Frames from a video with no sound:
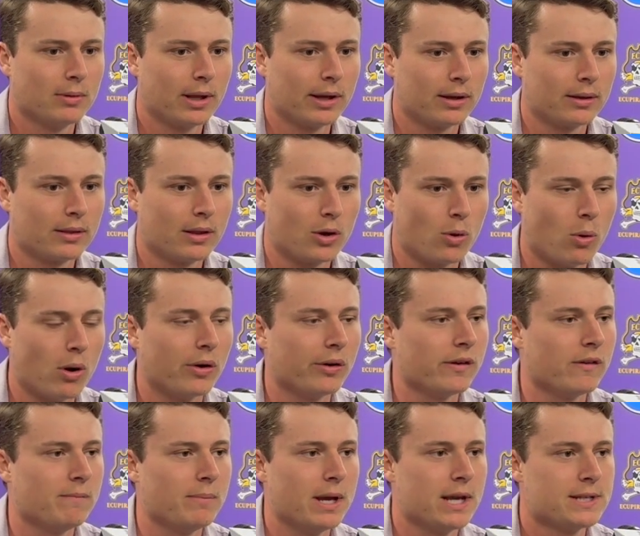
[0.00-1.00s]
the
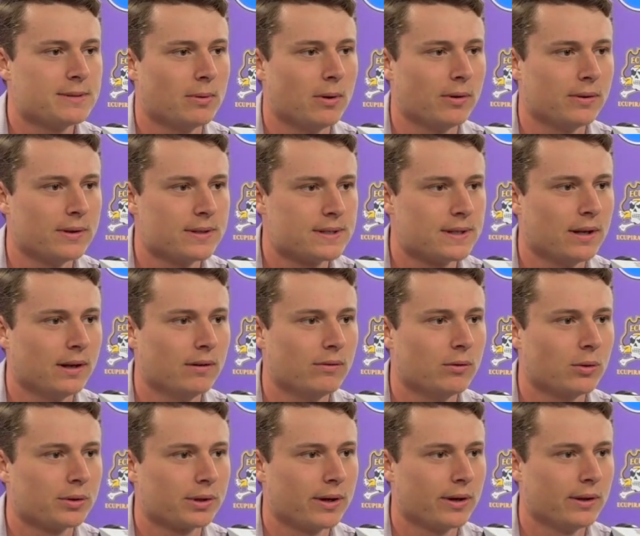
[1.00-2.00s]
quality of baseball in the state of
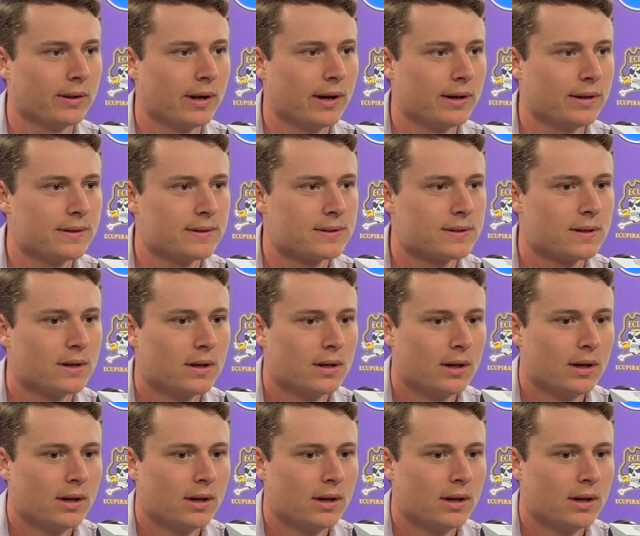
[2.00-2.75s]
North Carolina is,